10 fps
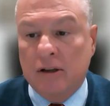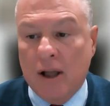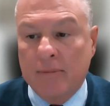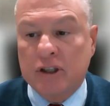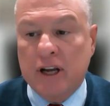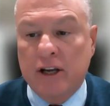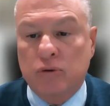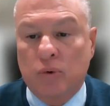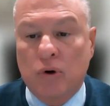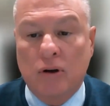Climate
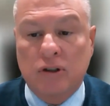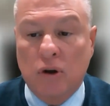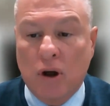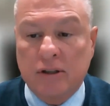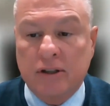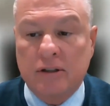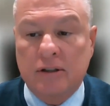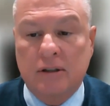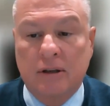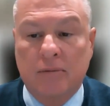change will cause
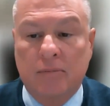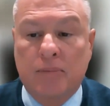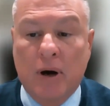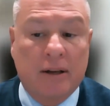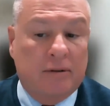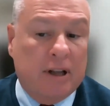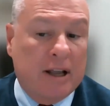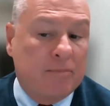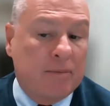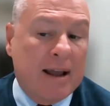losses, but
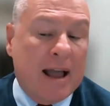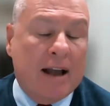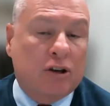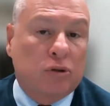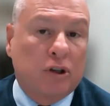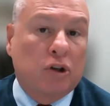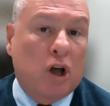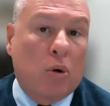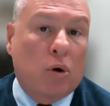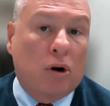it may actually
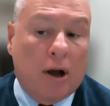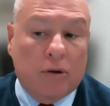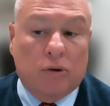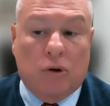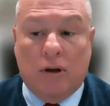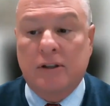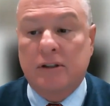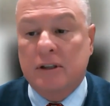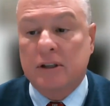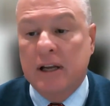lower other
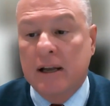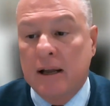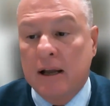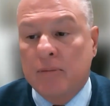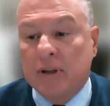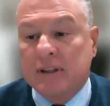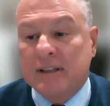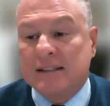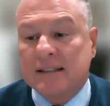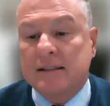losses. But the
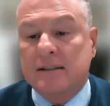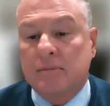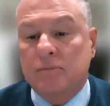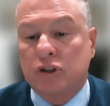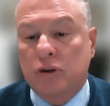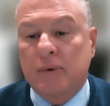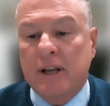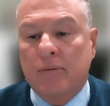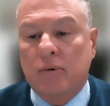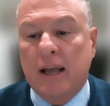system should be
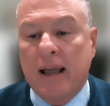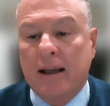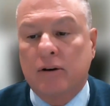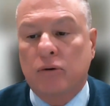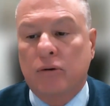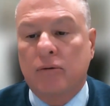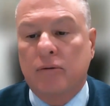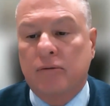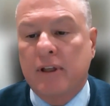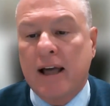able to
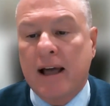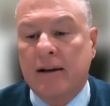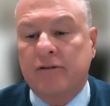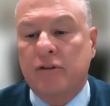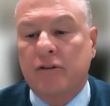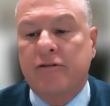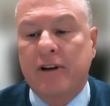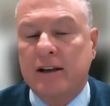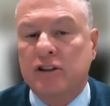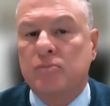handle that for the
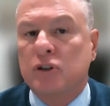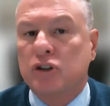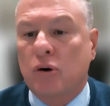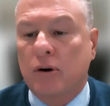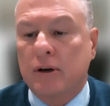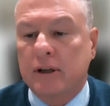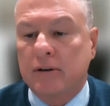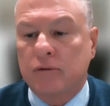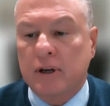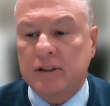vast majority
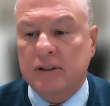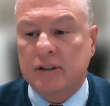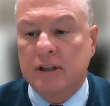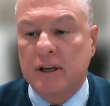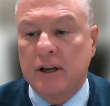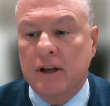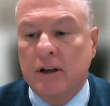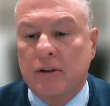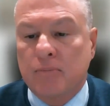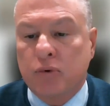of risks.
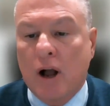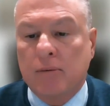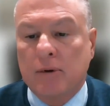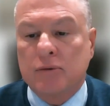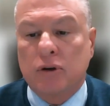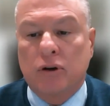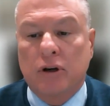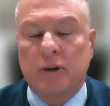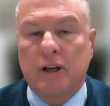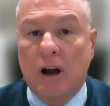The problems are going
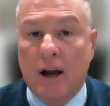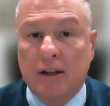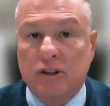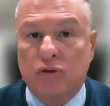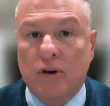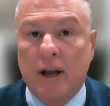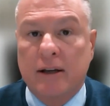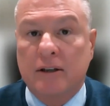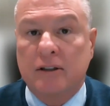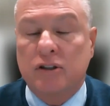to be
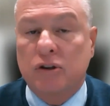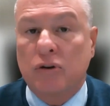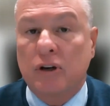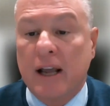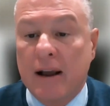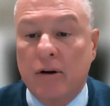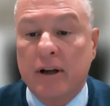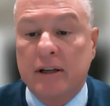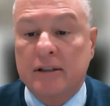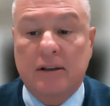concentrated in certain
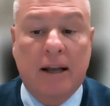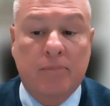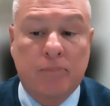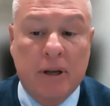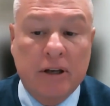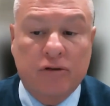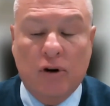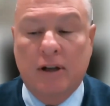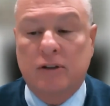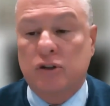areas like
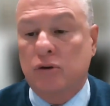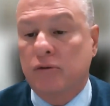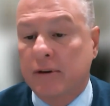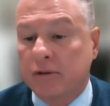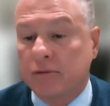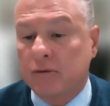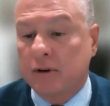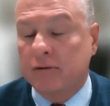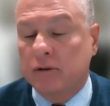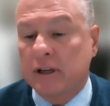beachfronts or
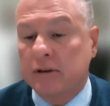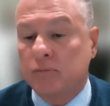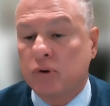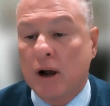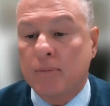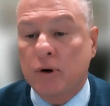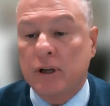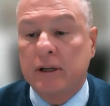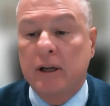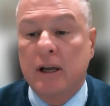riverine
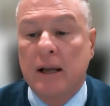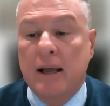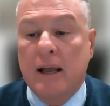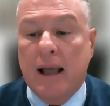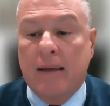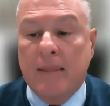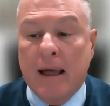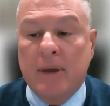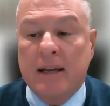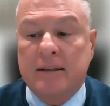property, and
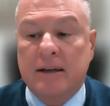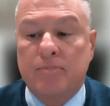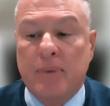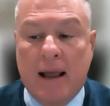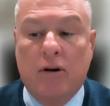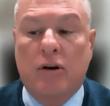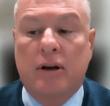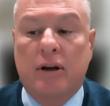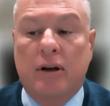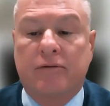that makes it
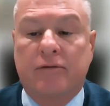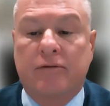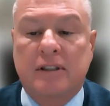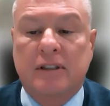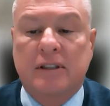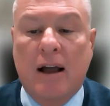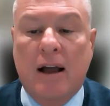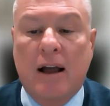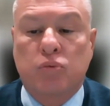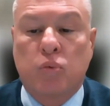imperative that
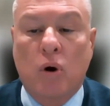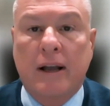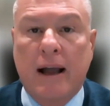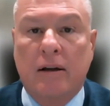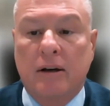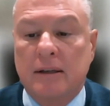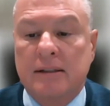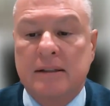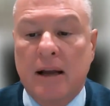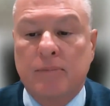societies work out a
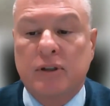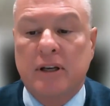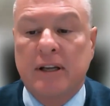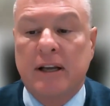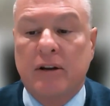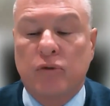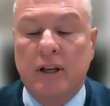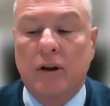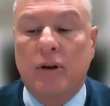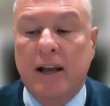subsidy and
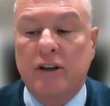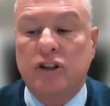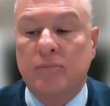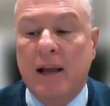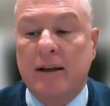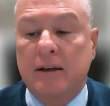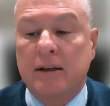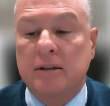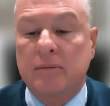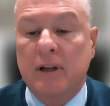relocation
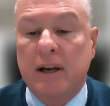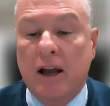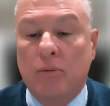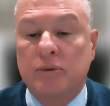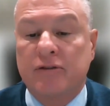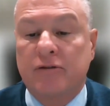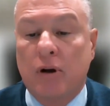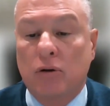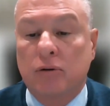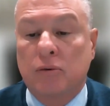mechanism that helps
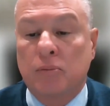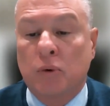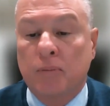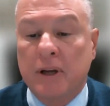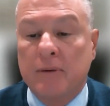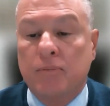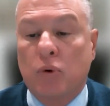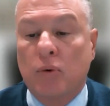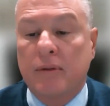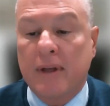vulnerable
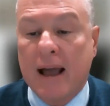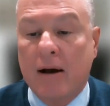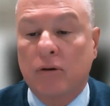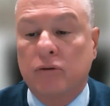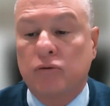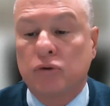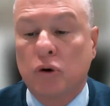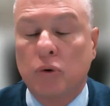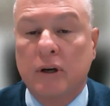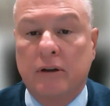people without
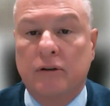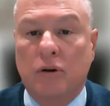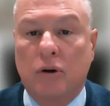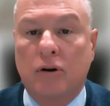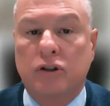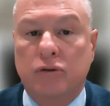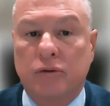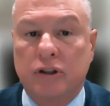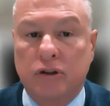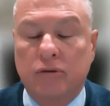ruining the larger
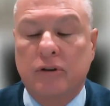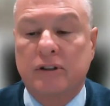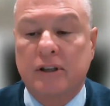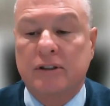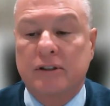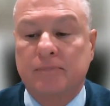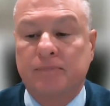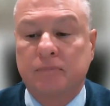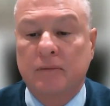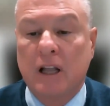insurance system.
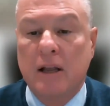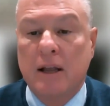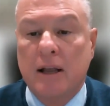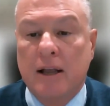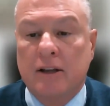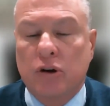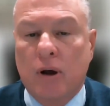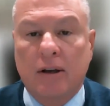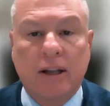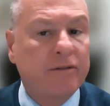So
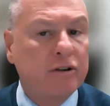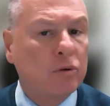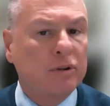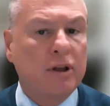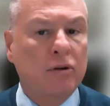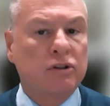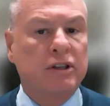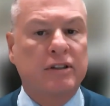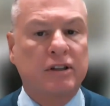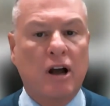I'll leave you with those
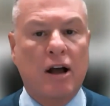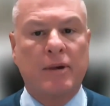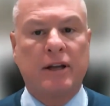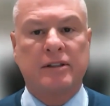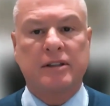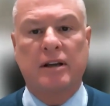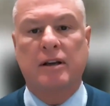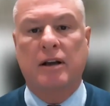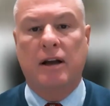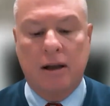6 comments
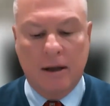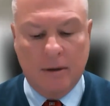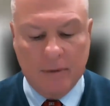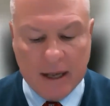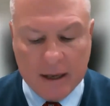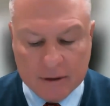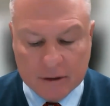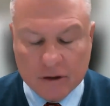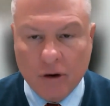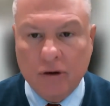
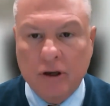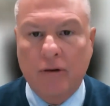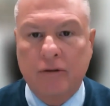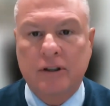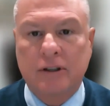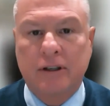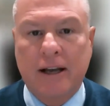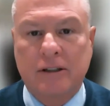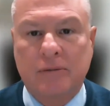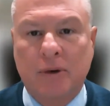and turn it over to the
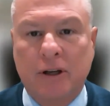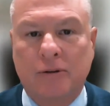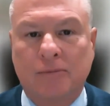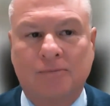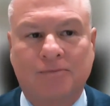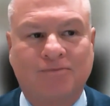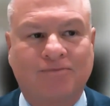next speaker.